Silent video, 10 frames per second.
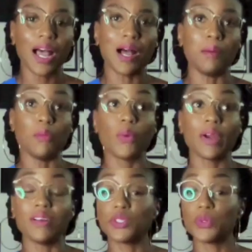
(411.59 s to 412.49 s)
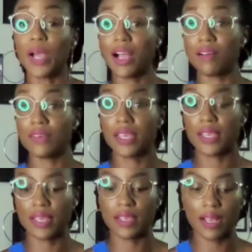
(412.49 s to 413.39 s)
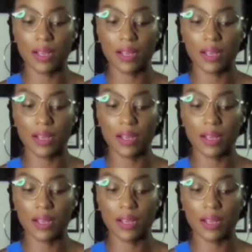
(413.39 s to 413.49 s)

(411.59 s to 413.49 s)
Whereas you have a